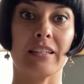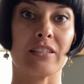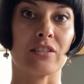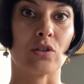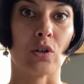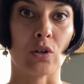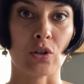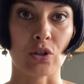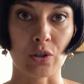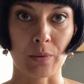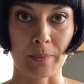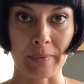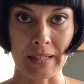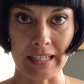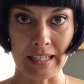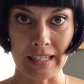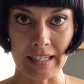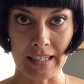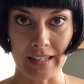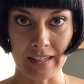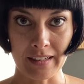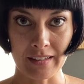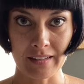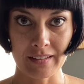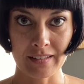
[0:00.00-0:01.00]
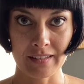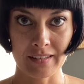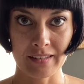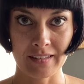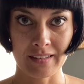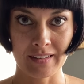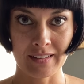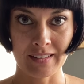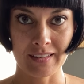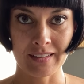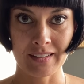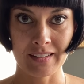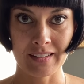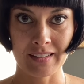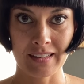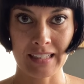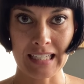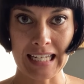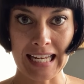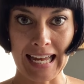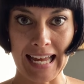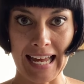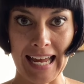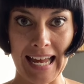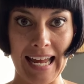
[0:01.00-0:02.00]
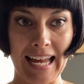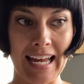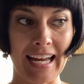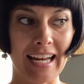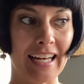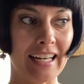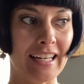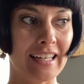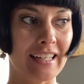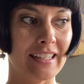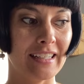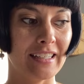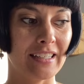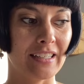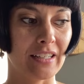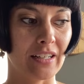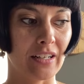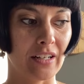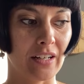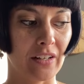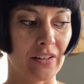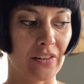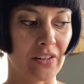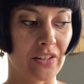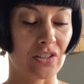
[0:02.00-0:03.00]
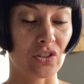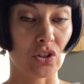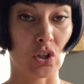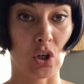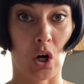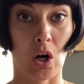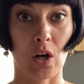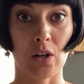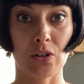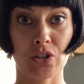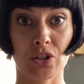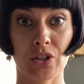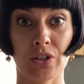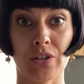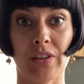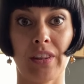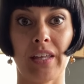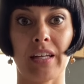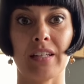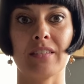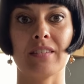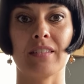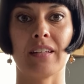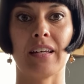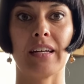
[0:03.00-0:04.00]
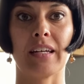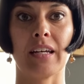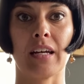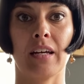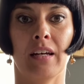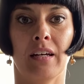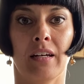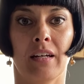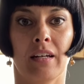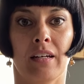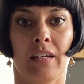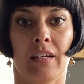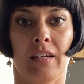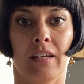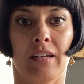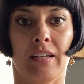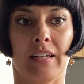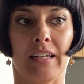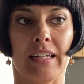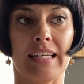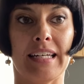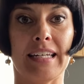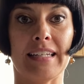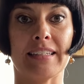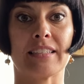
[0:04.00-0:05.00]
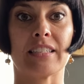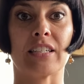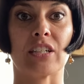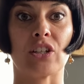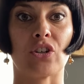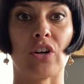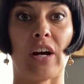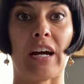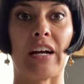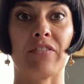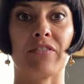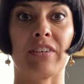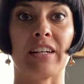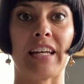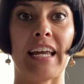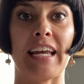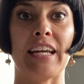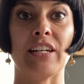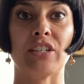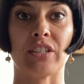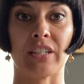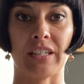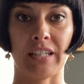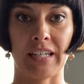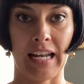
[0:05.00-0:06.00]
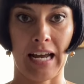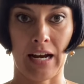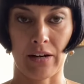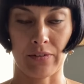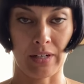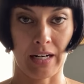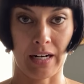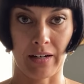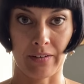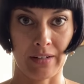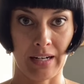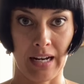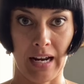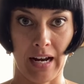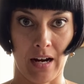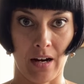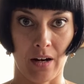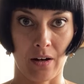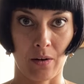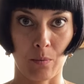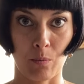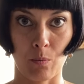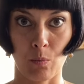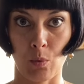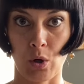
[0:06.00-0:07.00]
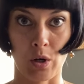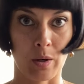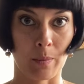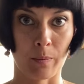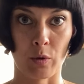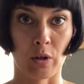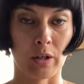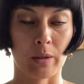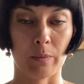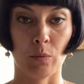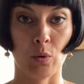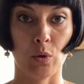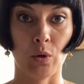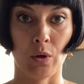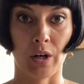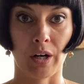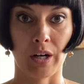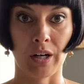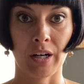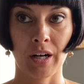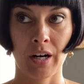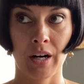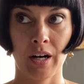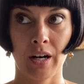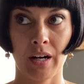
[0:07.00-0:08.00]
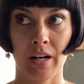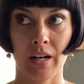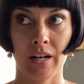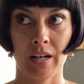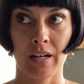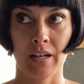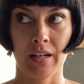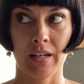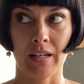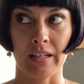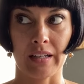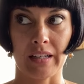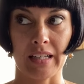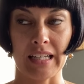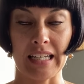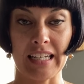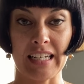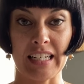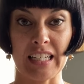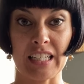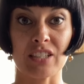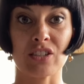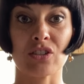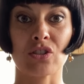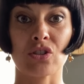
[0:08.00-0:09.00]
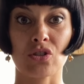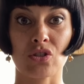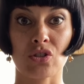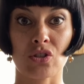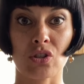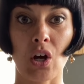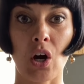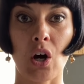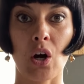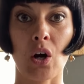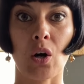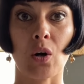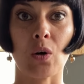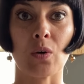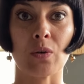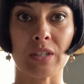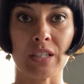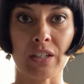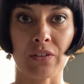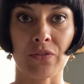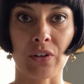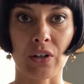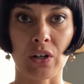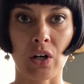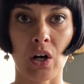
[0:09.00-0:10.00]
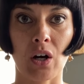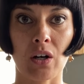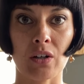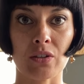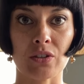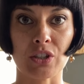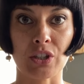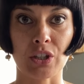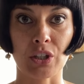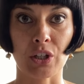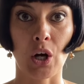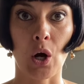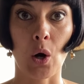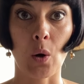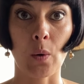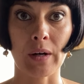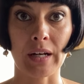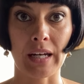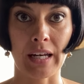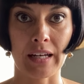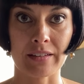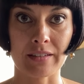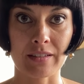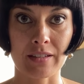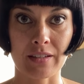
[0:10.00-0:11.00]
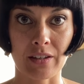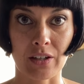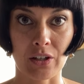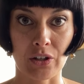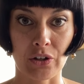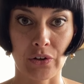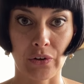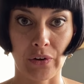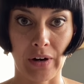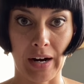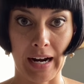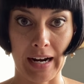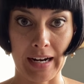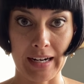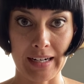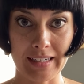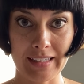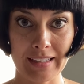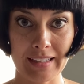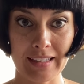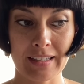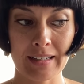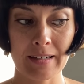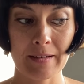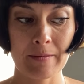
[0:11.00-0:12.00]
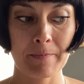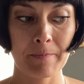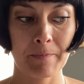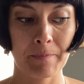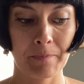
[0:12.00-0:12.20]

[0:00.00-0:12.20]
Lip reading: social media and this culture that's like instant gratification, now, more. It is so difficult to go against the grain